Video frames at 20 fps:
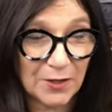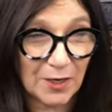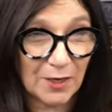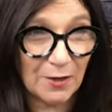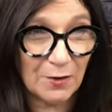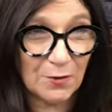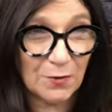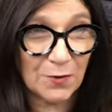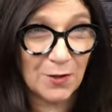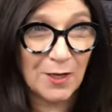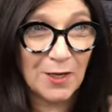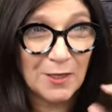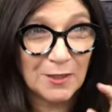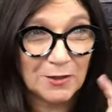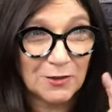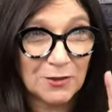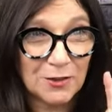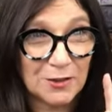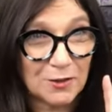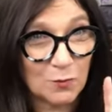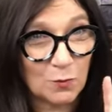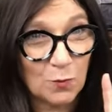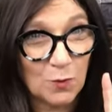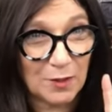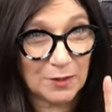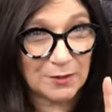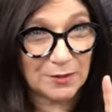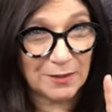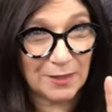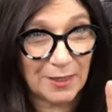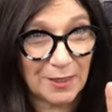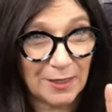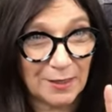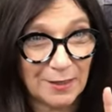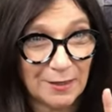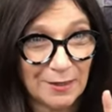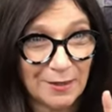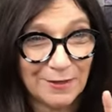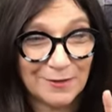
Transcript: health just one thing.